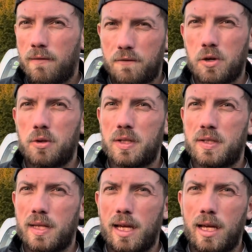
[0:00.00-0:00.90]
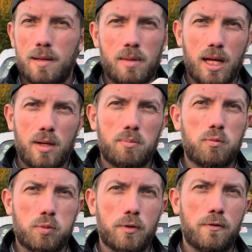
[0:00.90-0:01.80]
feel the same and
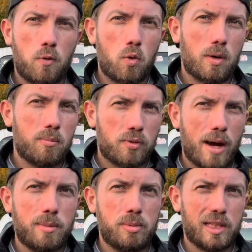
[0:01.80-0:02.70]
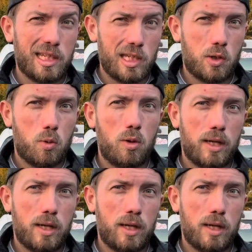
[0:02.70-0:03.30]
perform probably equal,